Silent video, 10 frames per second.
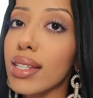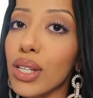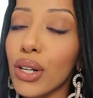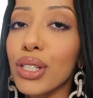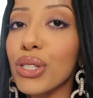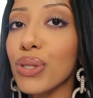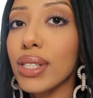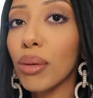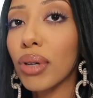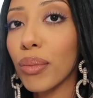These are a
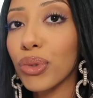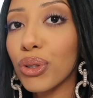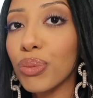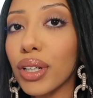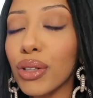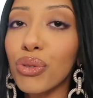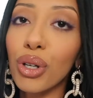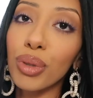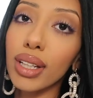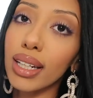two-step chemical peel
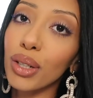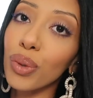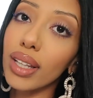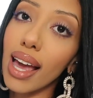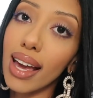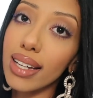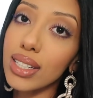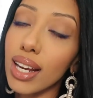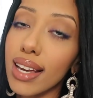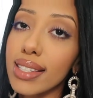formulated with A
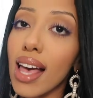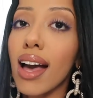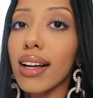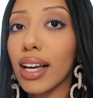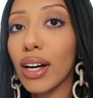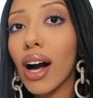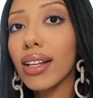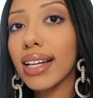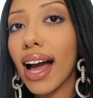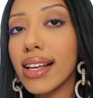H A's
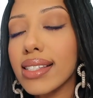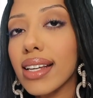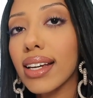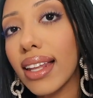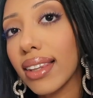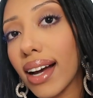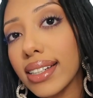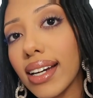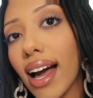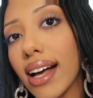glycolic acid and lactic